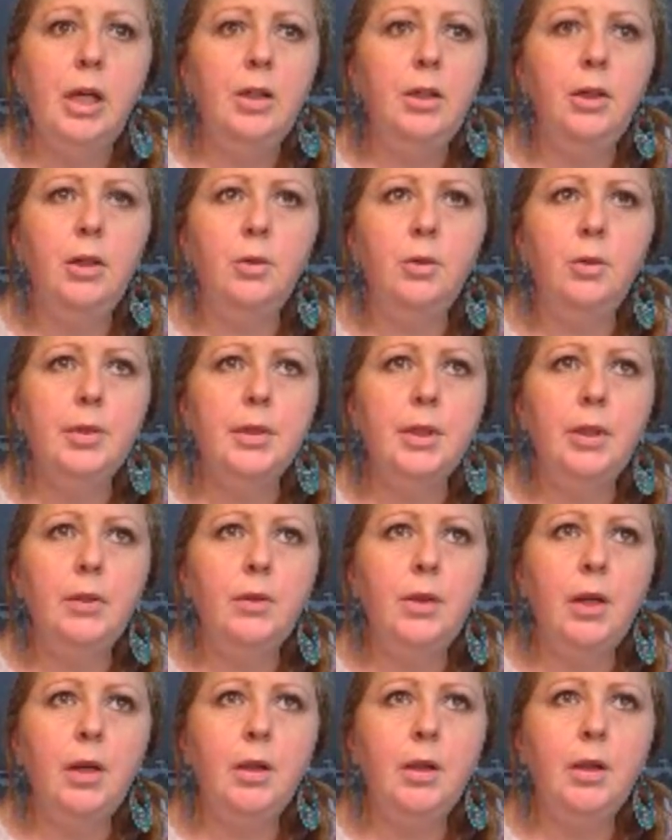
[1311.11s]
I don't know what's
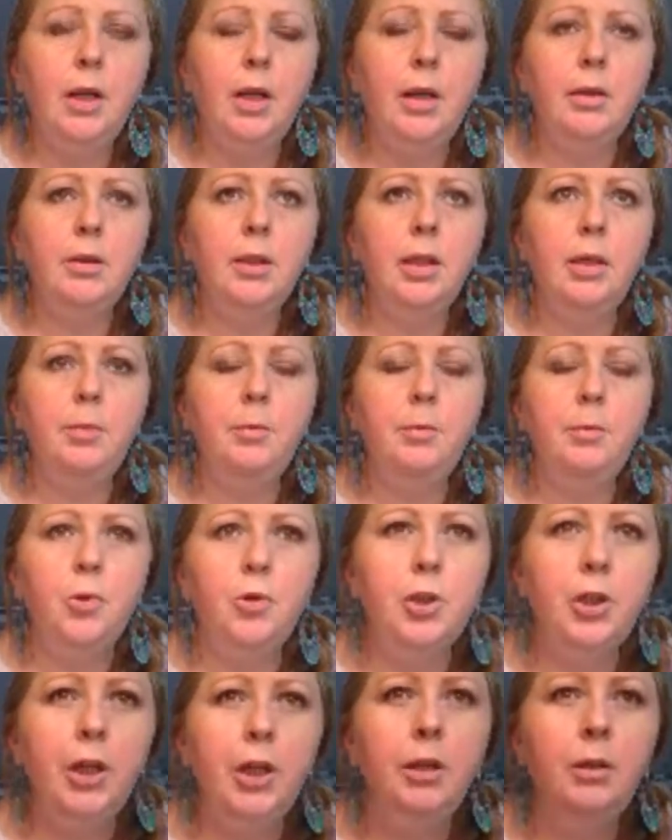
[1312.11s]
going on. I'll
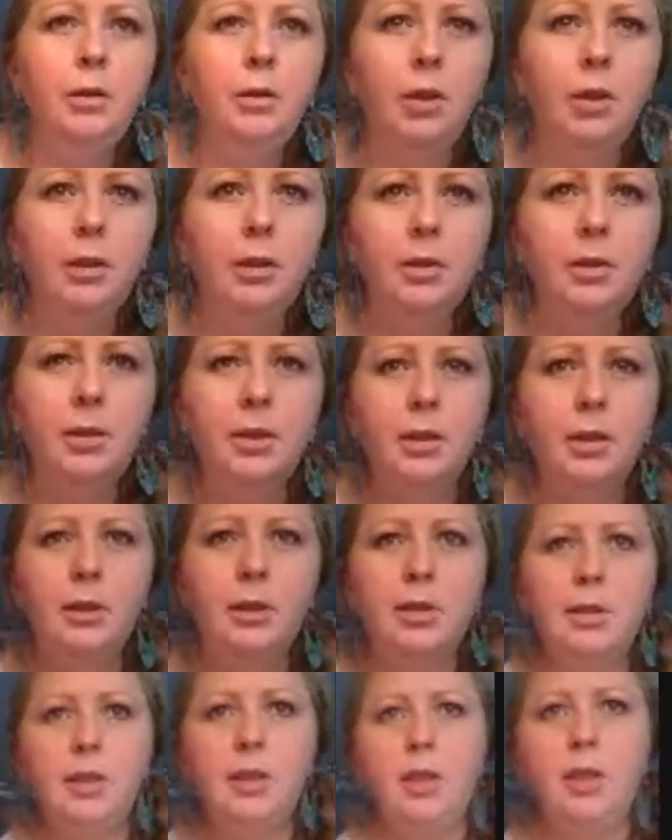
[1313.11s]
keep pushing and
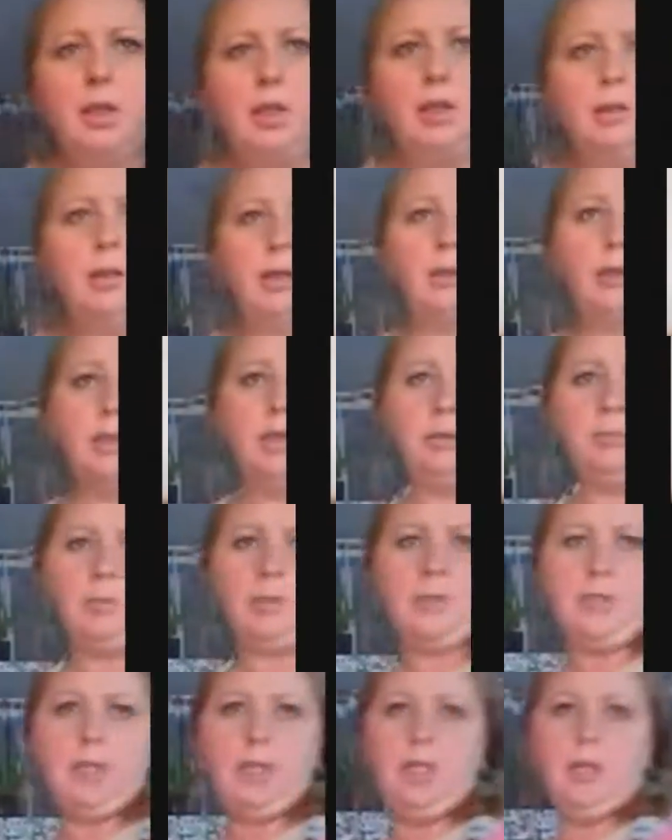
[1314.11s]
seeing. I'll
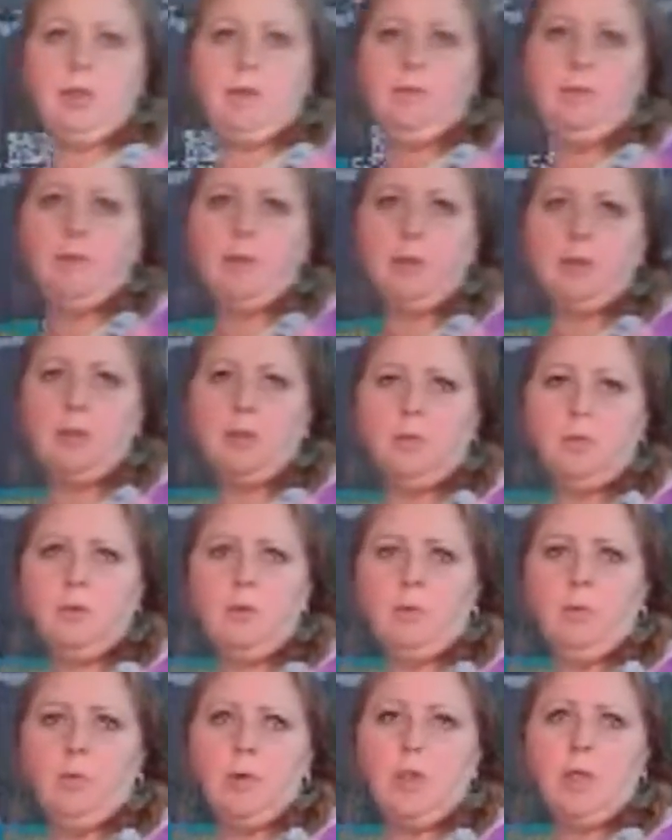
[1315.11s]
keep seeing if it
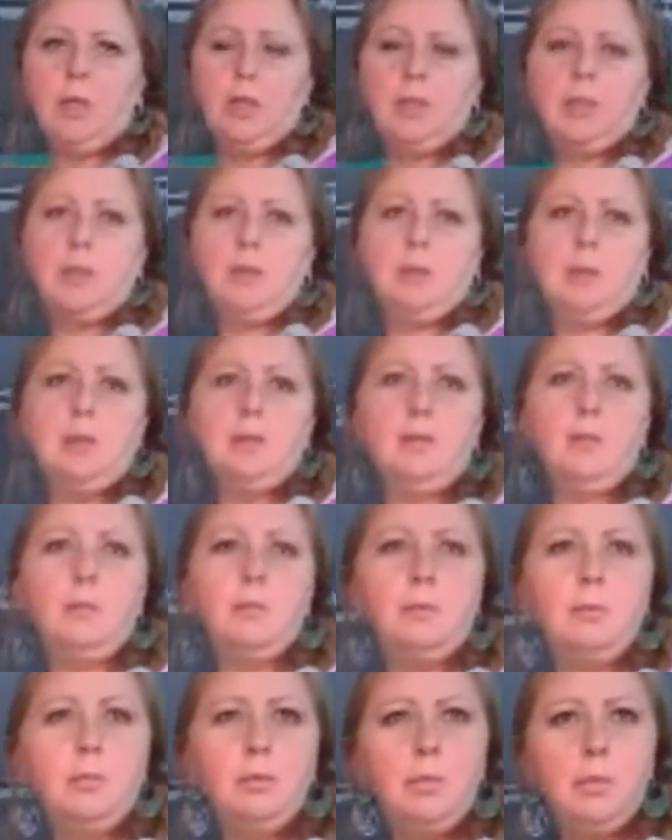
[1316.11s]
works,
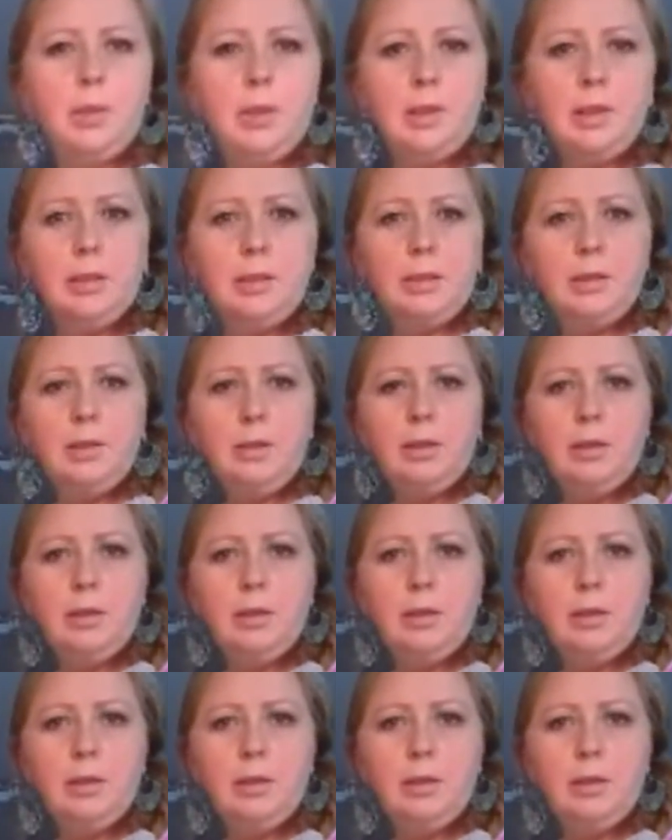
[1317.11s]
but